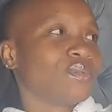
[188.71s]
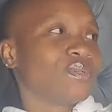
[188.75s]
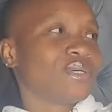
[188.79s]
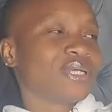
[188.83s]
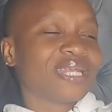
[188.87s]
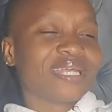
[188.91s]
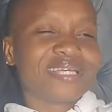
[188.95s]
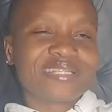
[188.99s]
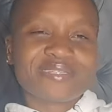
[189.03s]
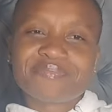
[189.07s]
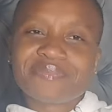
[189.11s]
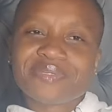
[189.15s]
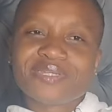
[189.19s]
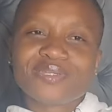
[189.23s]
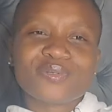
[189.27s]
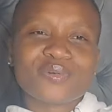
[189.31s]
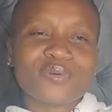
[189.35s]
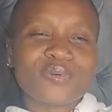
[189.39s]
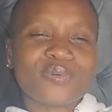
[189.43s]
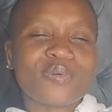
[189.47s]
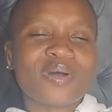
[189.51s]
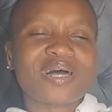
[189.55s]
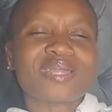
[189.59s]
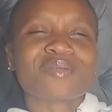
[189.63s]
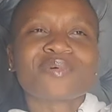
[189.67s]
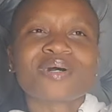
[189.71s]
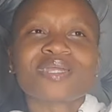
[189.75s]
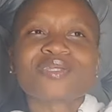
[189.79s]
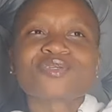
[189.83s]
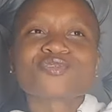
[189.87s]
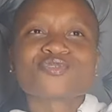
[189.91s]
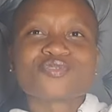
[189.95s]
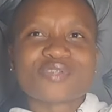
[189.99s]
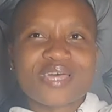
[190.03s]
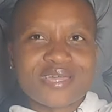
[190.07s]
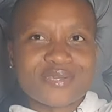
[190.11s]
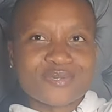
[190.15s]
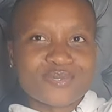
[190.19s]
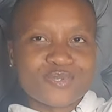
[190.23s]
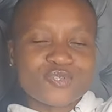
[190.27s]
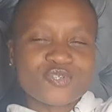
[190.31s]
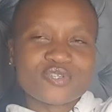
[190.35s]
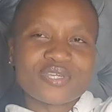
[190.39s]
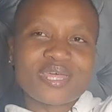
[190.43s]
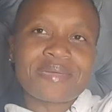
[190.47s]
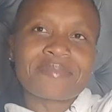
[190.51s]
Let me know what should I do. Should